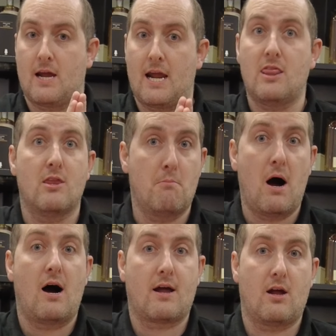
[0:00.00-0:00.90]
in the
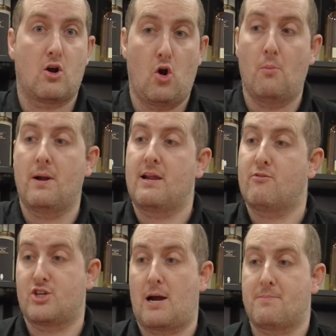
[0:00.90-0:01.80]
market globally
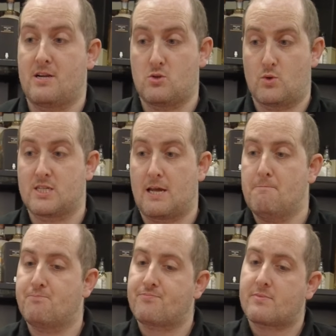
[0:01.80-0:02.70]
for Japanese whiskey.
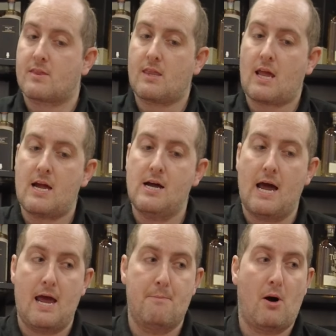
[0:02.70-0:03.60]

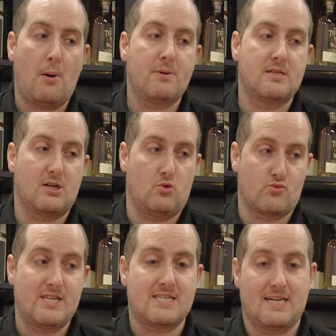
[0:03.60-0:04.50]
Um, up until
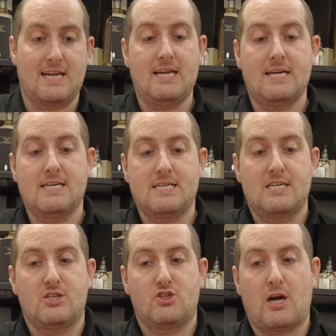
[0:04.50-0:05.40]
recently,
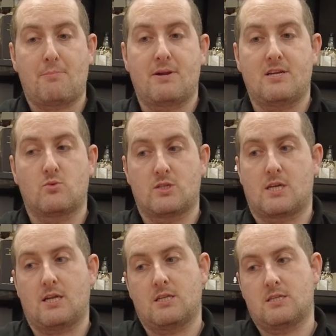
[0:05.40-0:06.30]
Japanese
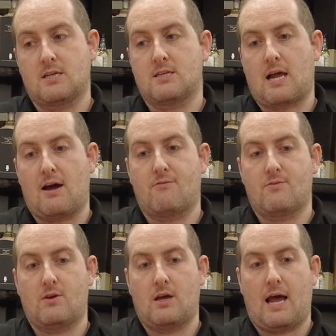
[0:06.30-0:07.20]
whiskey didn't have
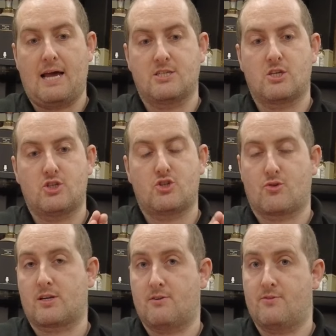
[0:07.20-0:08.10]
as
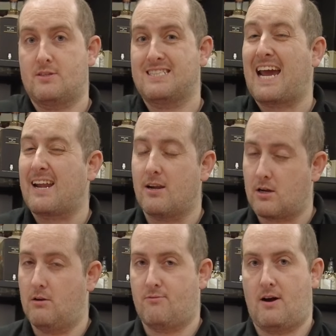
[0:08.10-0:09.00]
strict of a
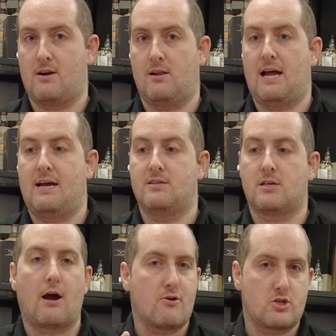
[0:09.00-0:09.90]
technical file
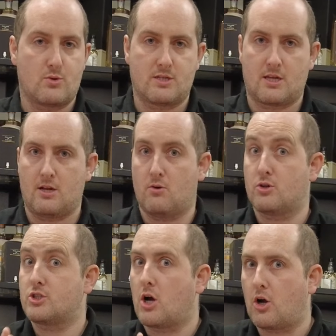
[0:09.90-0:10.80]
as Irish whiskey or
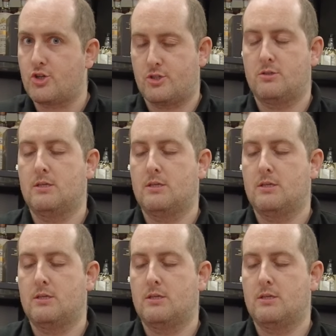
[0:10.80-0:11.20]
Scotch.